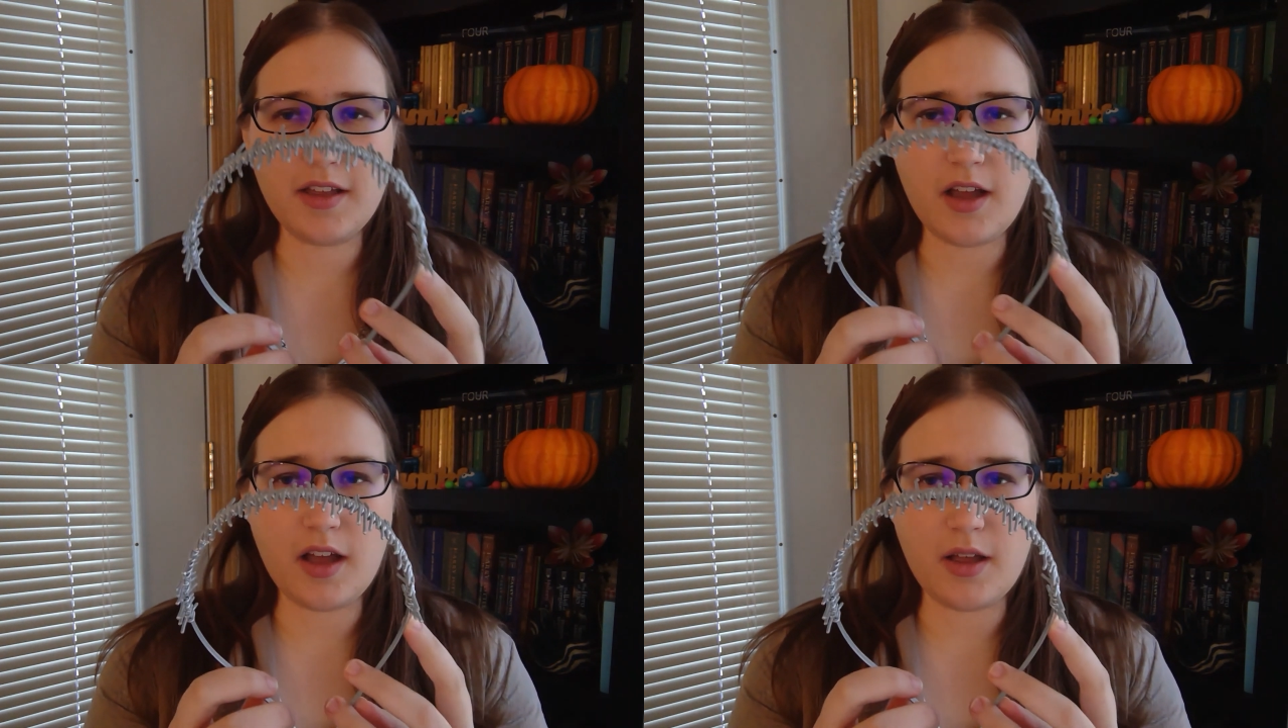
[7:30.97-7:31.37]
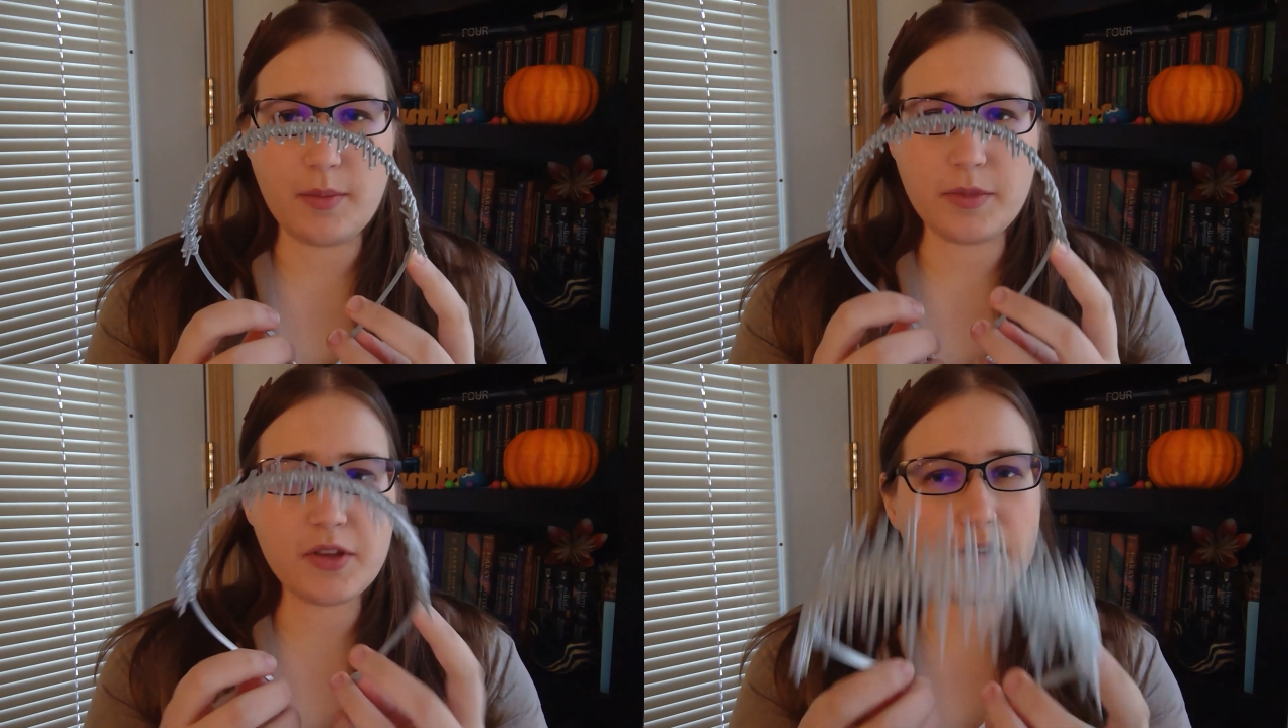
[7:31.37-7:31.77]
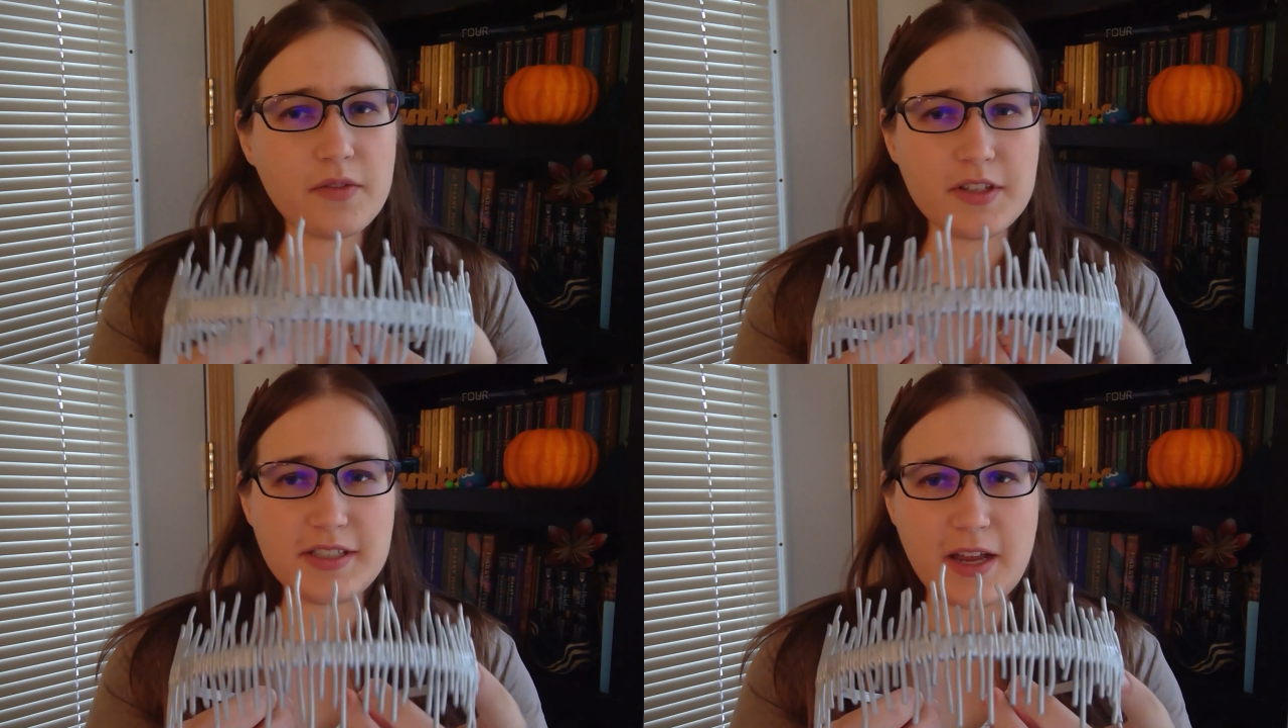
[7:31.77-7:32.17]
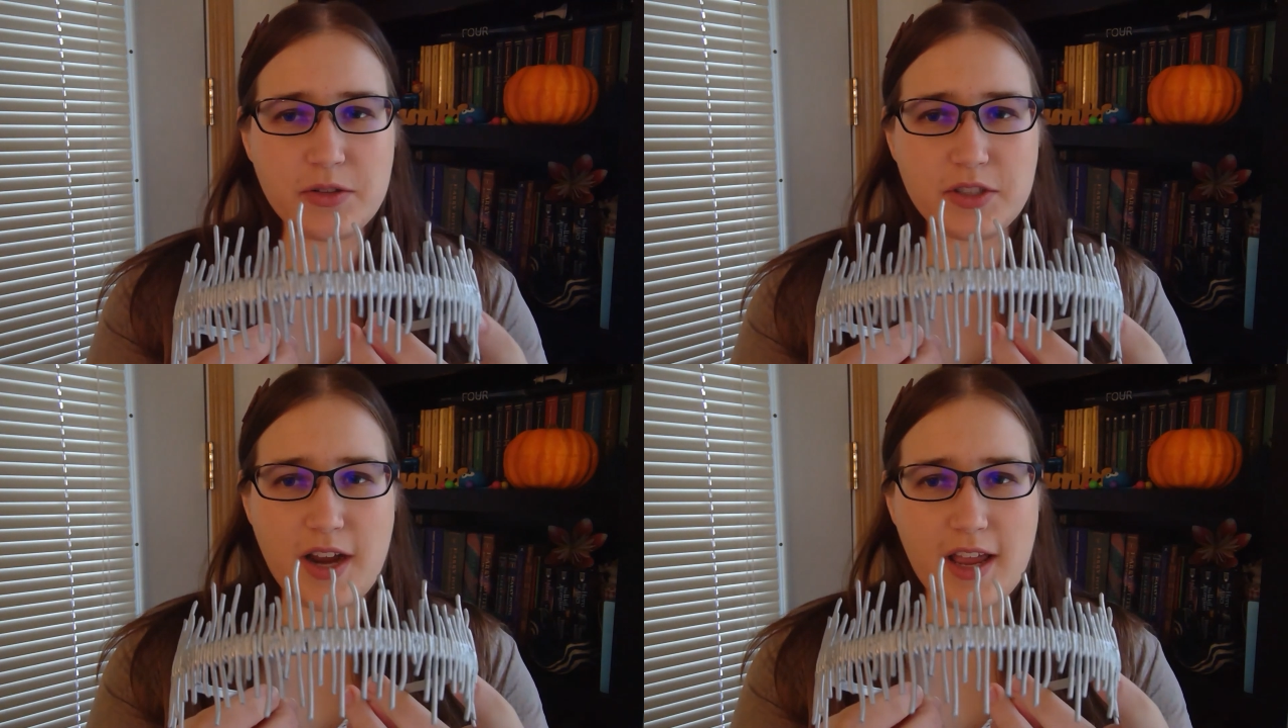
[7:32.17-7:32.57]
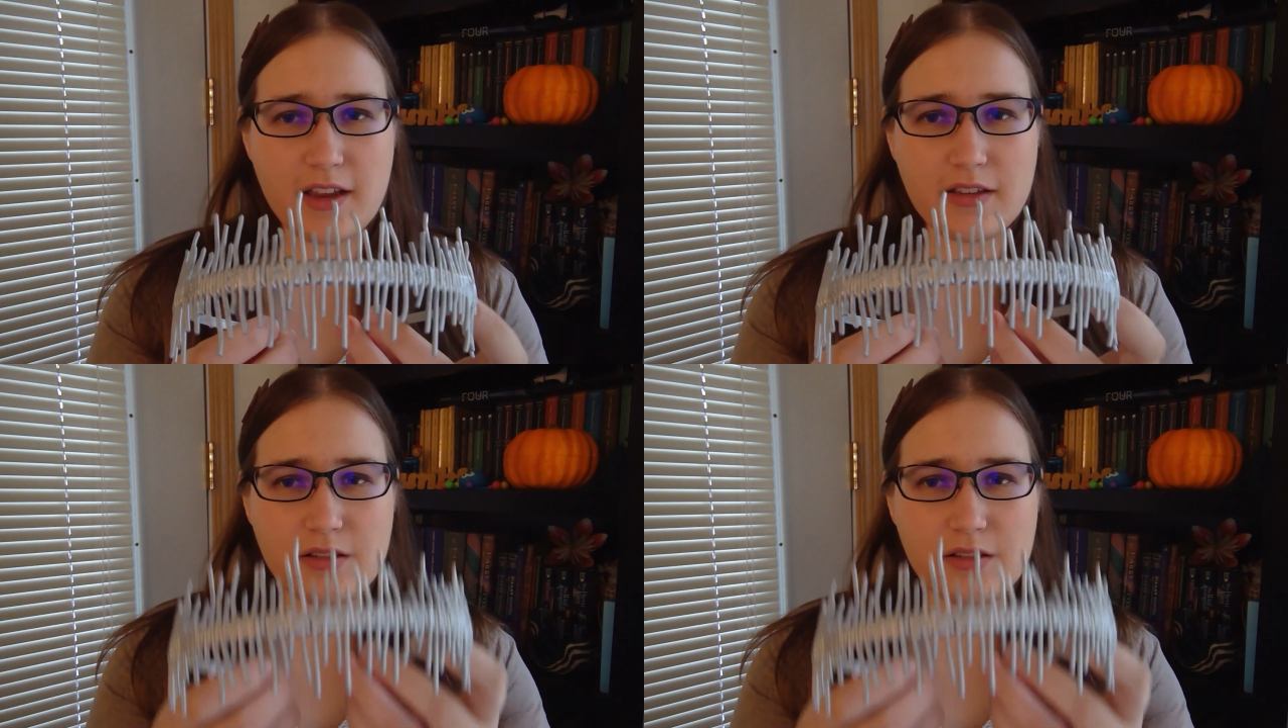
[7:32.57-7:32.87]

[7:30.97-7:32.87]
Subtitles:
the look of the soundtrack.